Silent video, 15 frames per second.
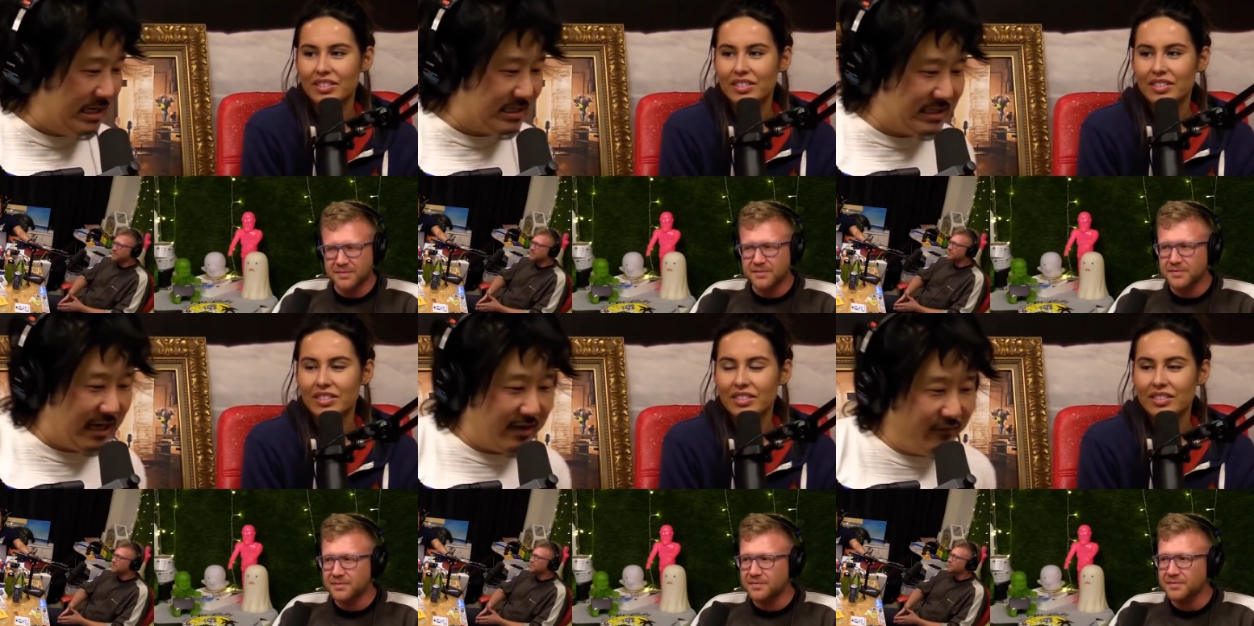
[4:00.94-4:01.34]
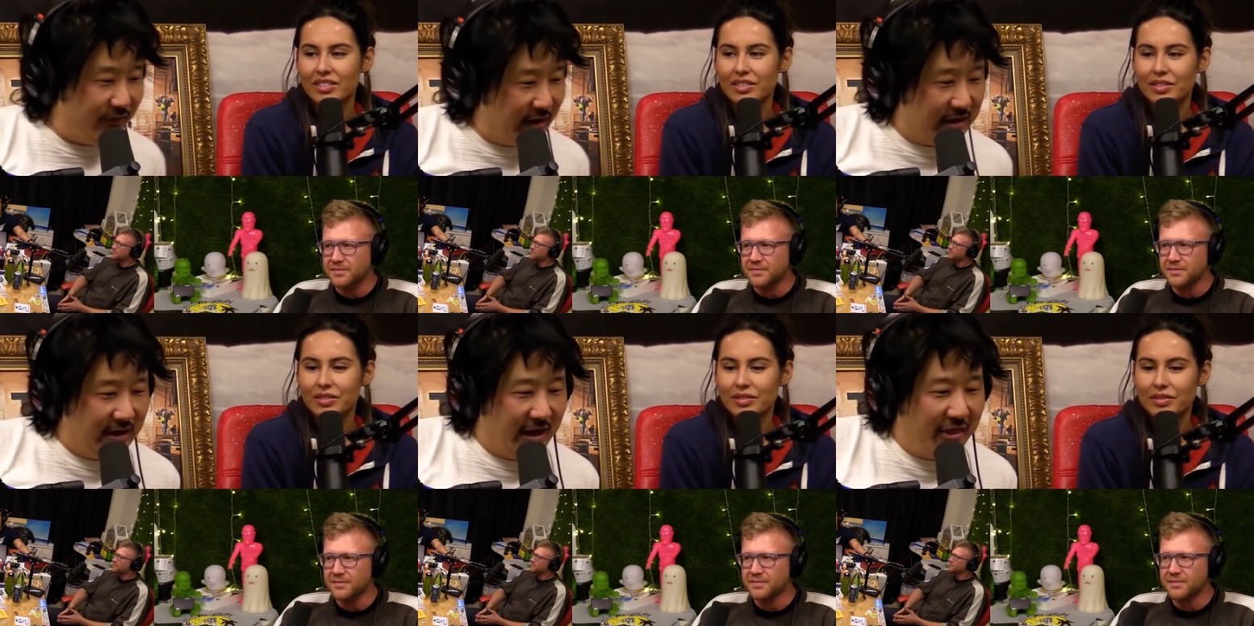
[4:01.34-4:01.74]
Speaker 1: and it's like
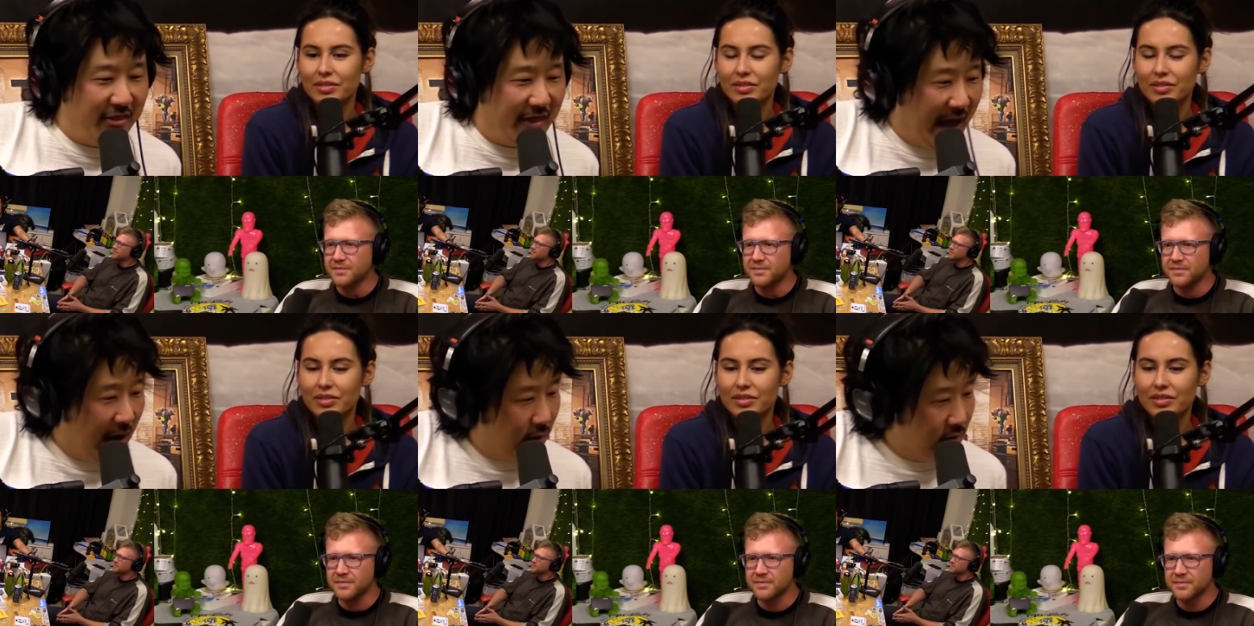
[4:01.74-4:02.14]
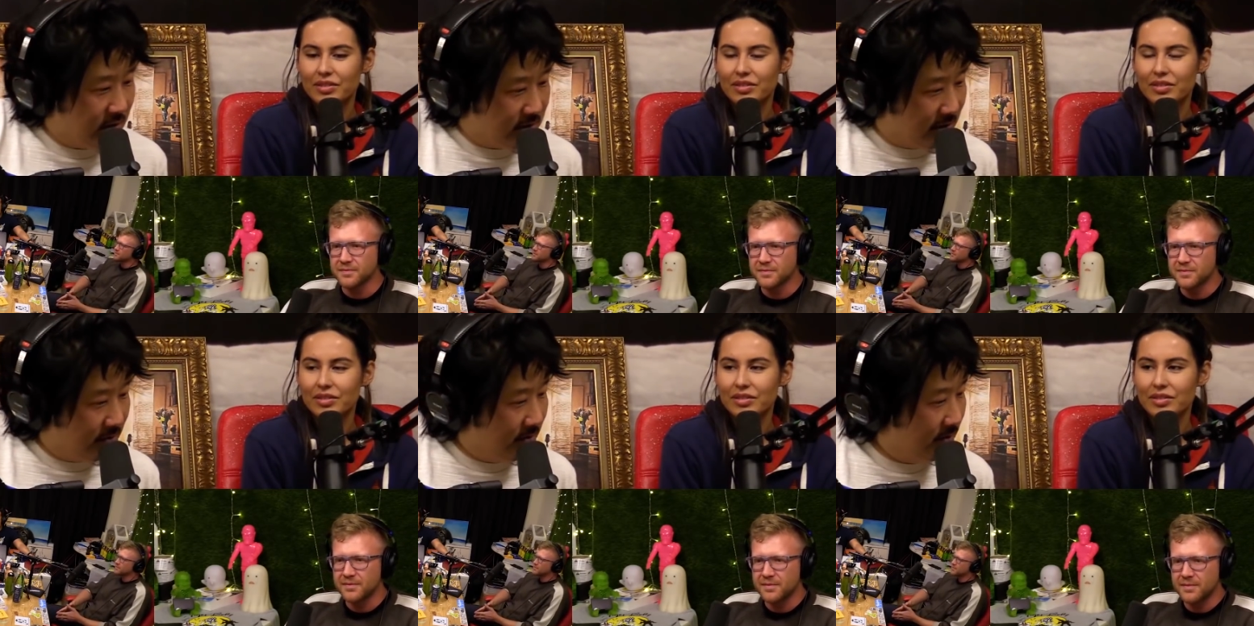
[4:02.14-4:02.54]
fucking
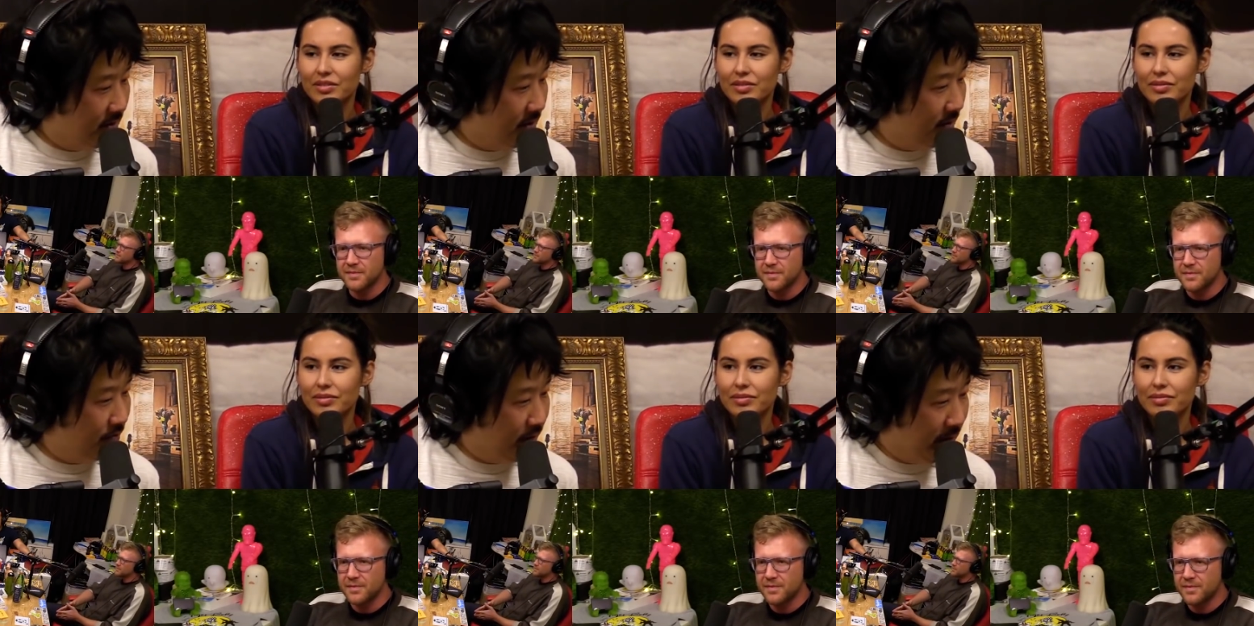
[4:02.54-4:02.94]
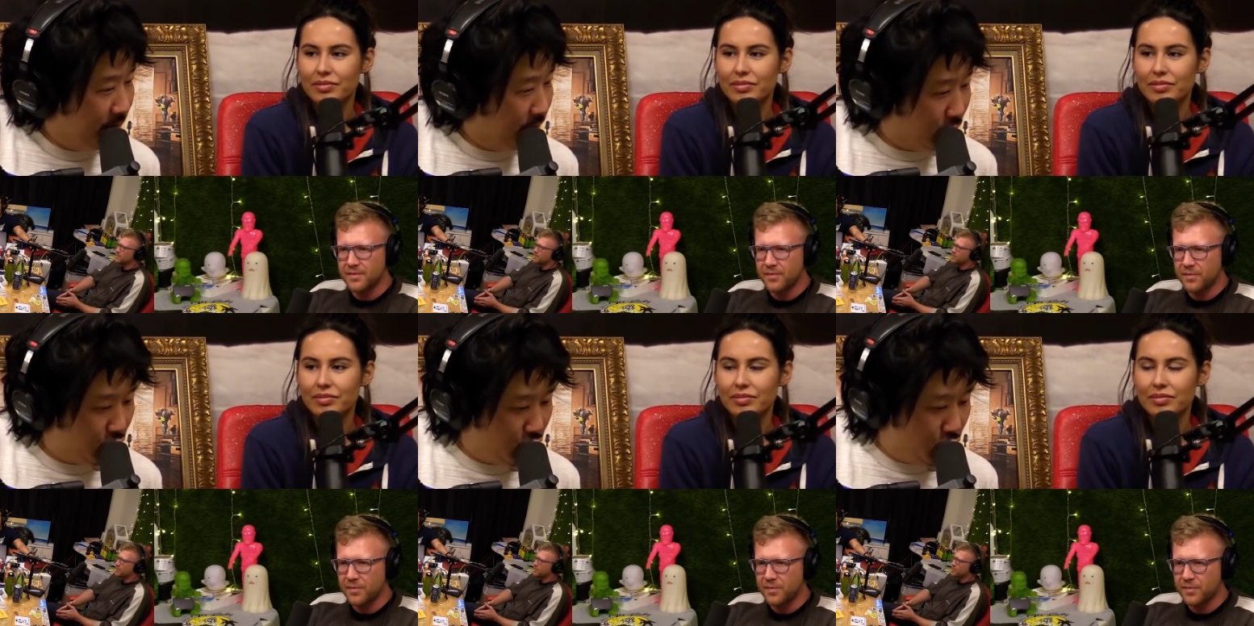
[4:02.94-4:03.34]
1,000
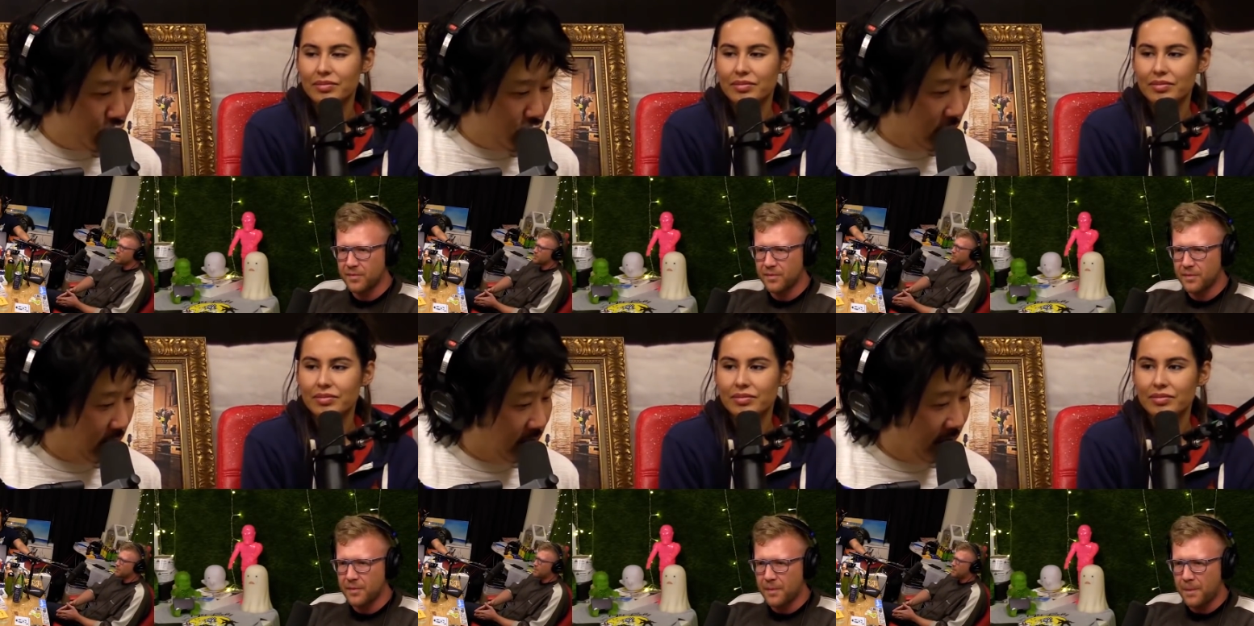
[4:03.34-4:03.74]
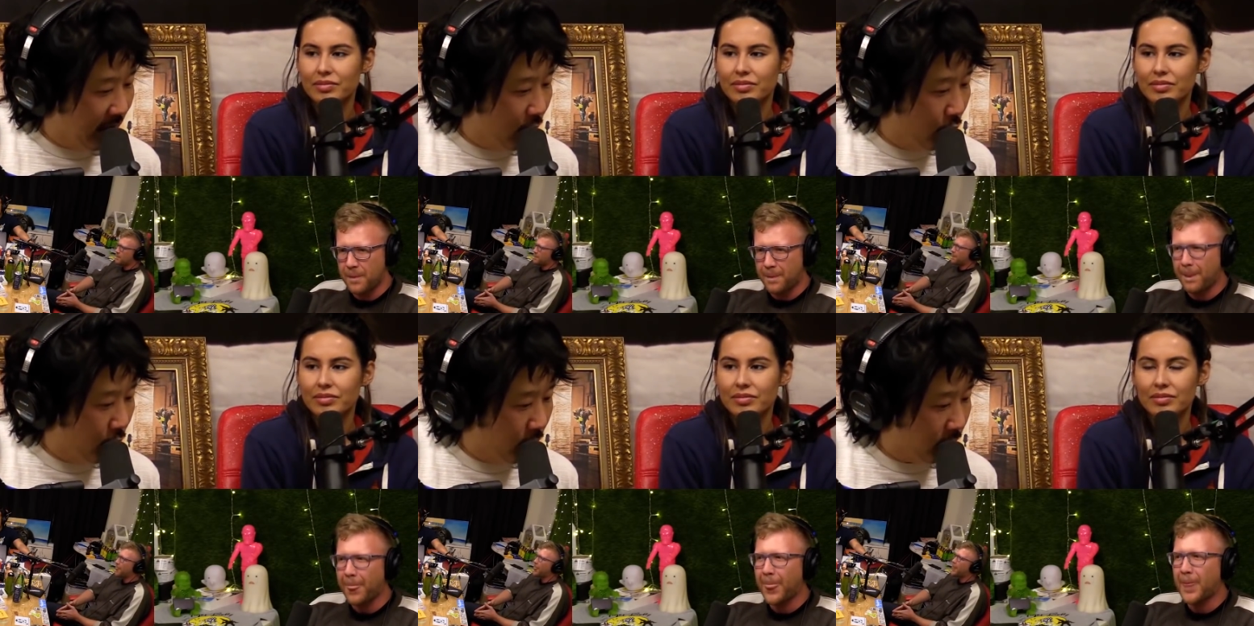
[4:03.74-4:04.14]
people shit in
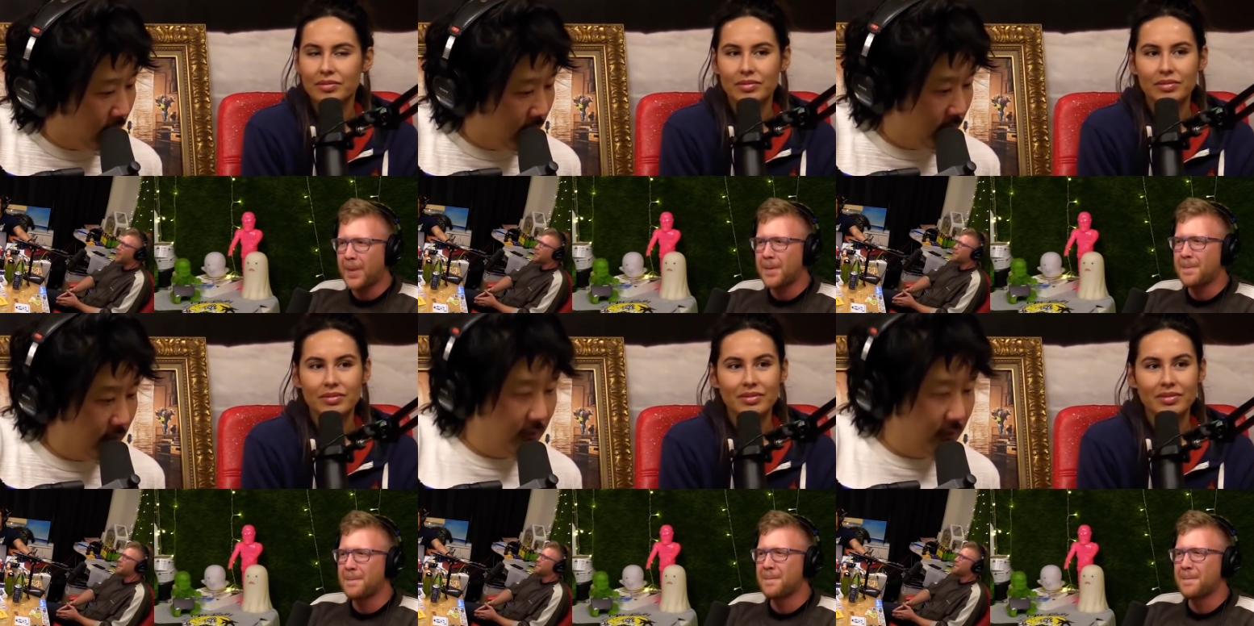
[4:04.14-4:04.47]
that wound.